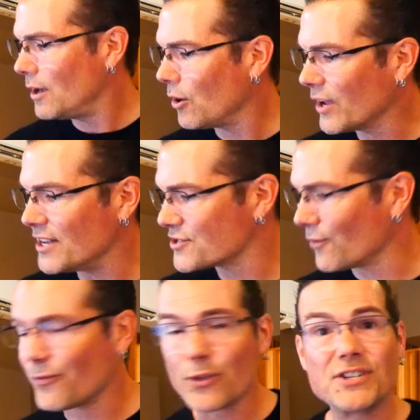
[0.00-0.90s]
Okay, so
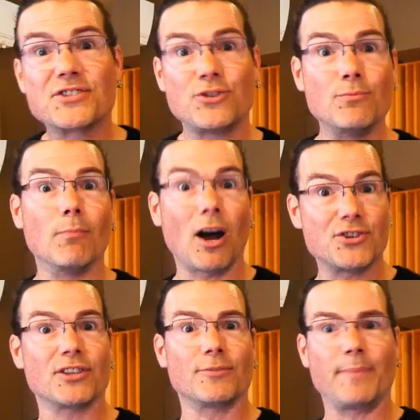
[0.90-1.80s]
for these 2
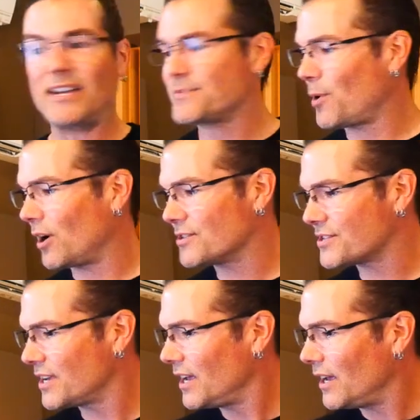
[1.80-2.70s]
modular bass
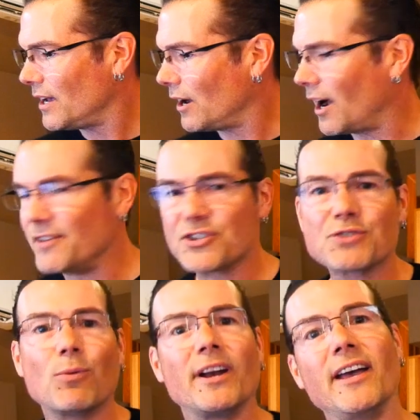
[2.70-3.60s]
parts, I just
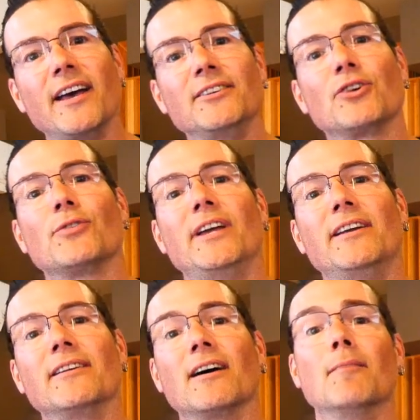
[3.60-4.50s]
went ahead and
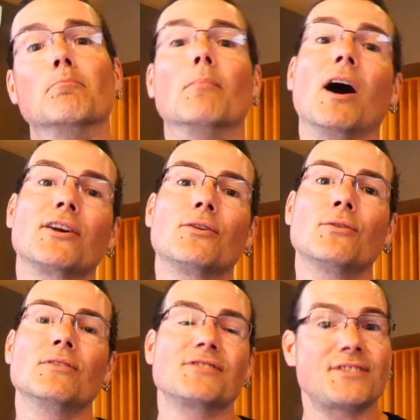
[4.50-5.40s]
created a
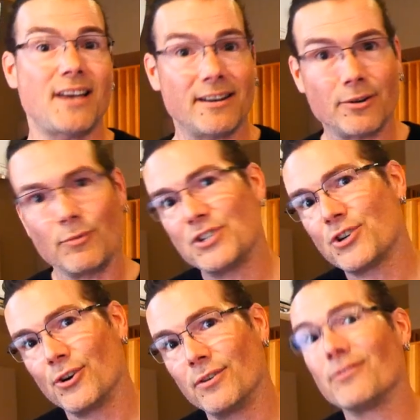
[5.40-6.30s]
mono send and
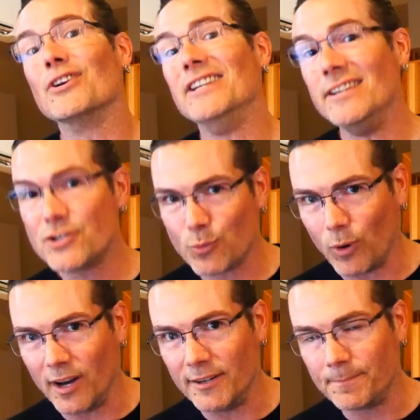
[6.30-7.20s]
return for each
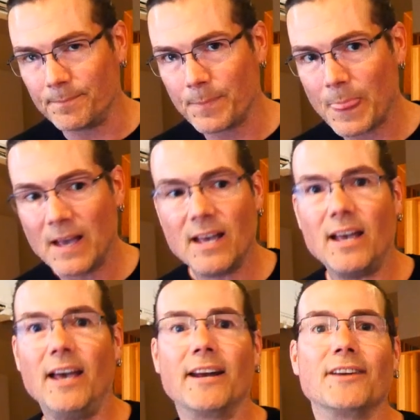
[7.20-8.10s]
one.
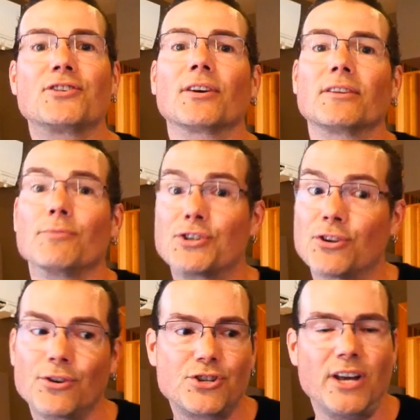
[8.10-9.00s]
And I took the
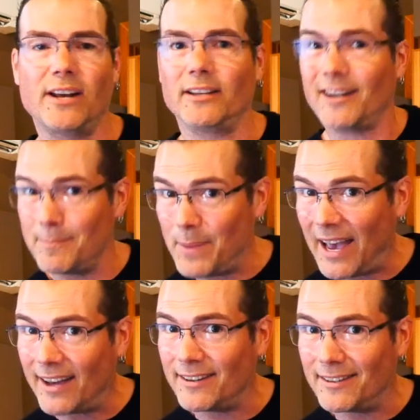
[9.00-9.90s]
return channel and I
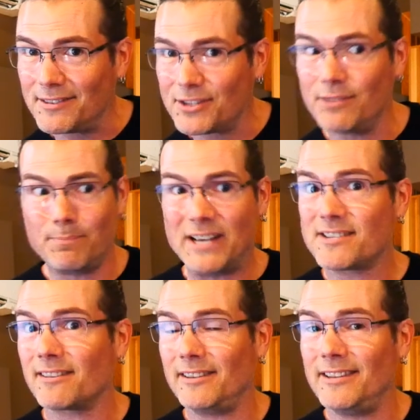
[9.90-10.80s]
panned it to
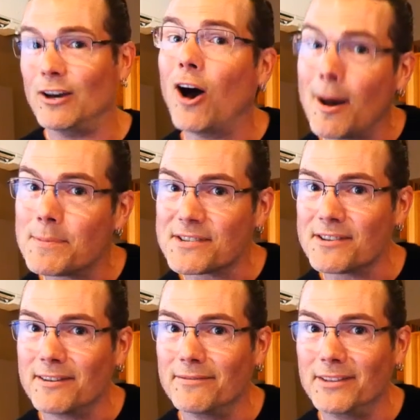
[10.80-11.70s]
basically the
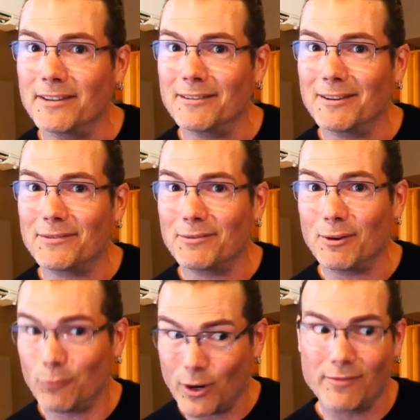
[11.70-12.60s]
opposite
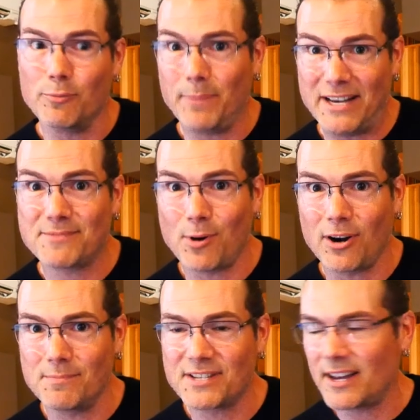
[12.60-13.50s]
of whatever bass part
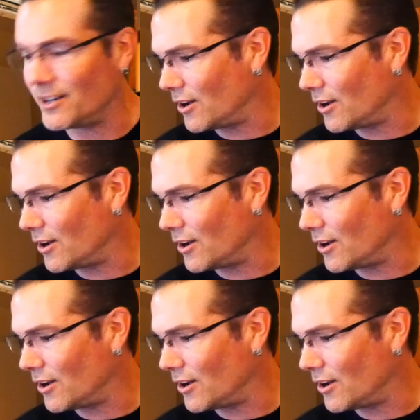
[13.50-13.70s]
I'm sending